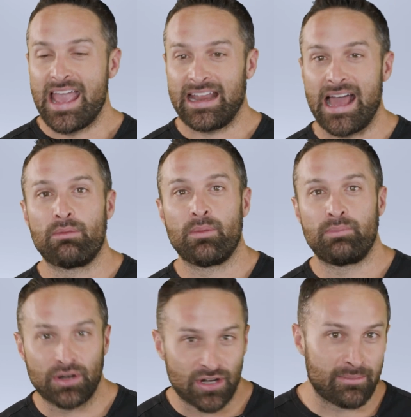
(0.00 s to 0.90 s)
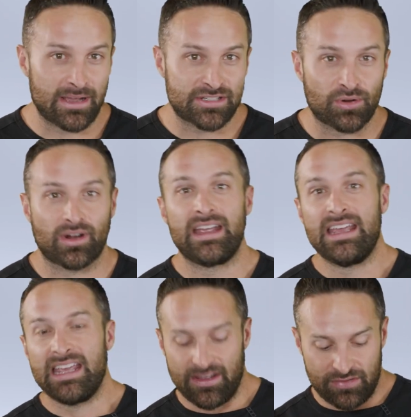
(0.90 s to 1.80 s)
and I will put it on my story.
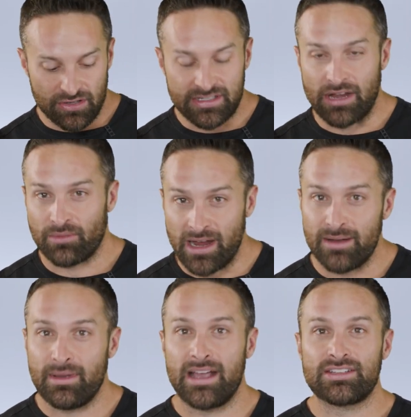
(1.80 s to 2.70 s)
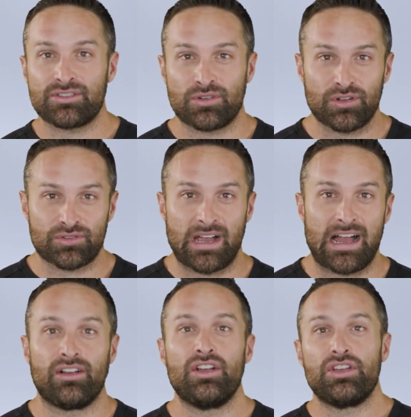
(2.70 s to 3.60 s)
If there is a randomized controlled
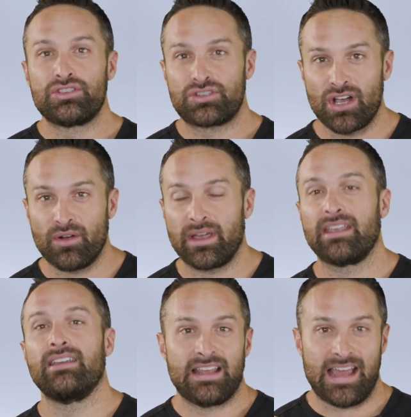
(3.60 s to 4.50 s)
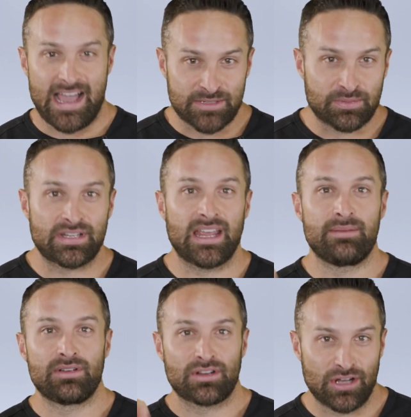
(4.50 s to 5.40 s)
trial showing that
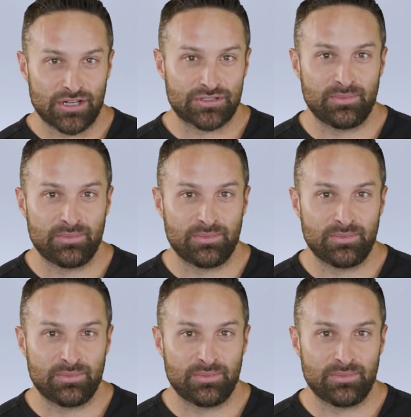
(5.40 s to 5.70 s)
aspartame caused